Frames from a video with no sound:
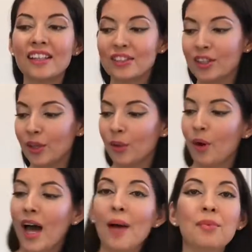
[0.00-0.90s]
So
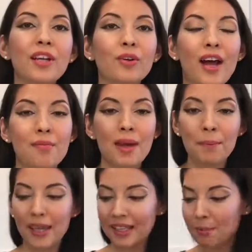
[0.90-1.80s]
I'm going to grab my
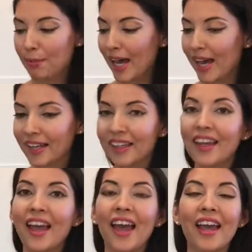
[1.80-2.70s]
bacon bag
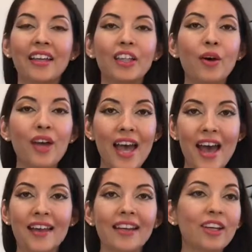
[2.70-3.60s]
and go
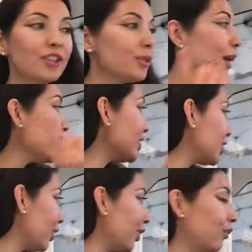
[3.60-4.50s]
ahead and go to my
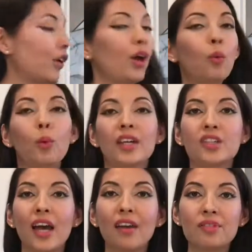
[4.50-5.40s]
stove, which
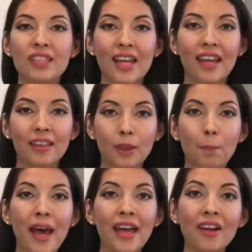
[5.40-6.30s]
I've set the
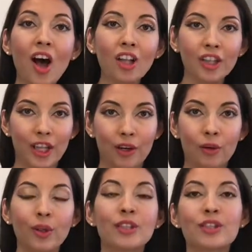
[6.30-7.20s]
pan on
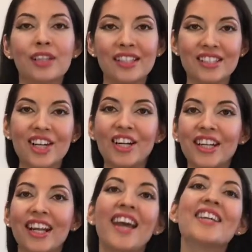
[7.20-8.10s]
low to get started.